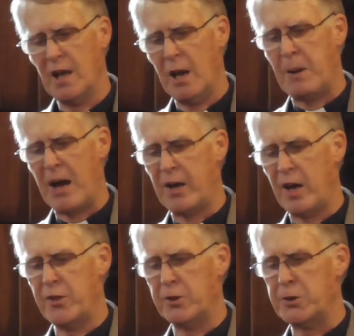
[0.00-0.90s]
about
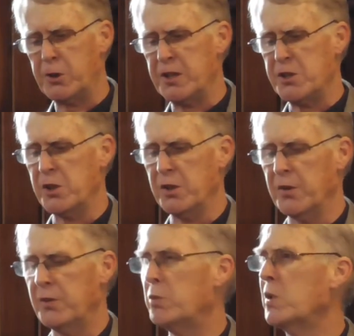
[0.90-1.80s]
other
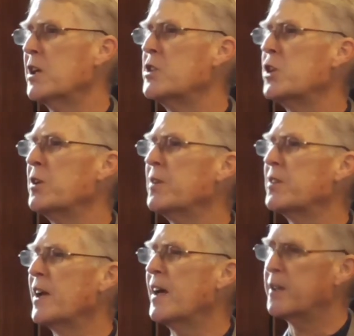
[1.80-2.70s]
traditions,
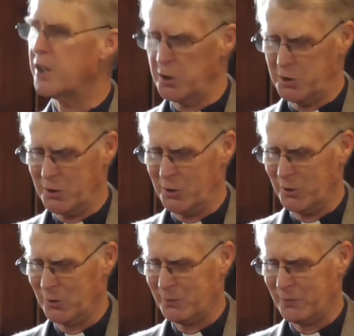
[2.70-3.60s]
religions, and cultures,